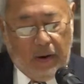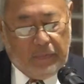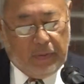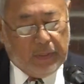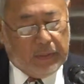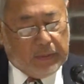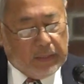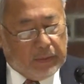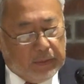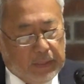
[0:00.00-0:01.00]

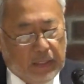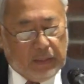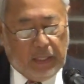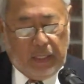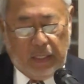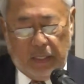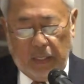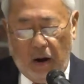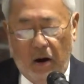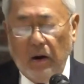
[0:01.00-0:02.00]
Reverend
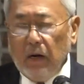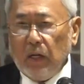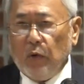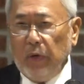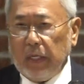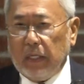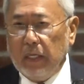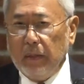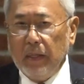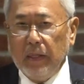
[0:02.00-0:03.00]
Dante R.
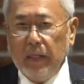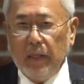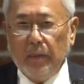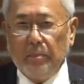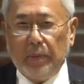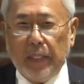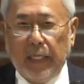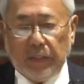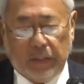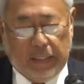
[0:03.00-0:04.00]
Quick,
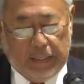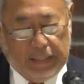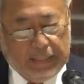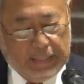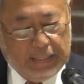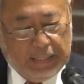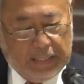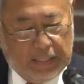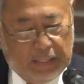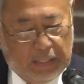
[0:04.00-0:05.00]
PhD.
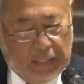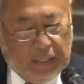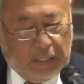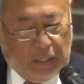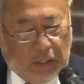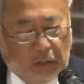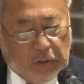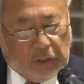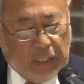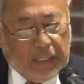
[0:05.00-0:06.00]

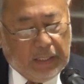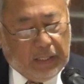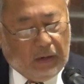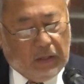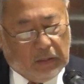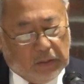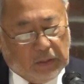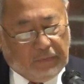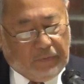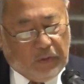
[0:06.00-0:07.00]
On Sunday,
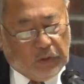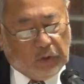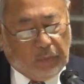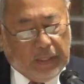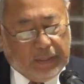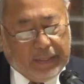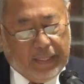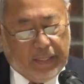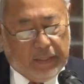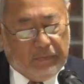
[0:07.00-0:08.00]
August the 1st,
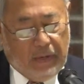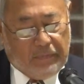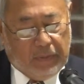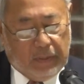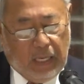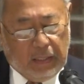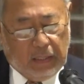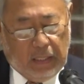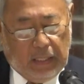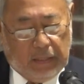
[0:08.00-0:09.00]
2010, Reverend
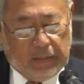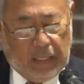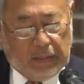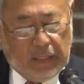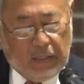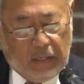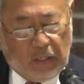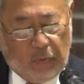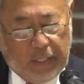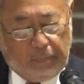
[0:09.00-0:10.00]
Dante
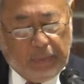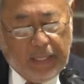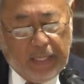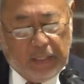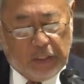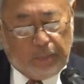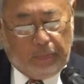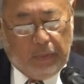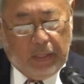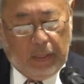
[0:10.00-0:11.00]
R. Quick began his
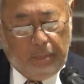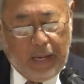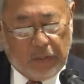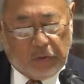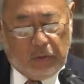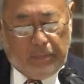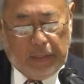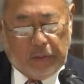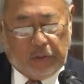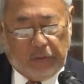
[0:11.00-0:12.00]
pastoral
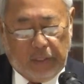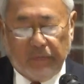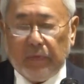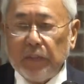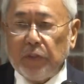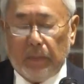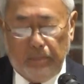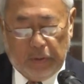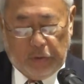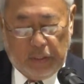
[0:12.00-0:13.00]
ministry at
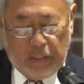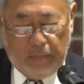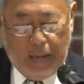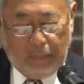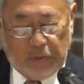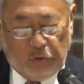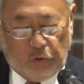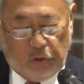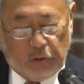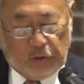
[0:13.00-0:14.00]
Friendship Missionary
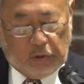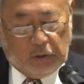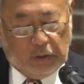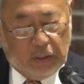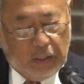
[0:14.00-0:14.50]
Baptist Church.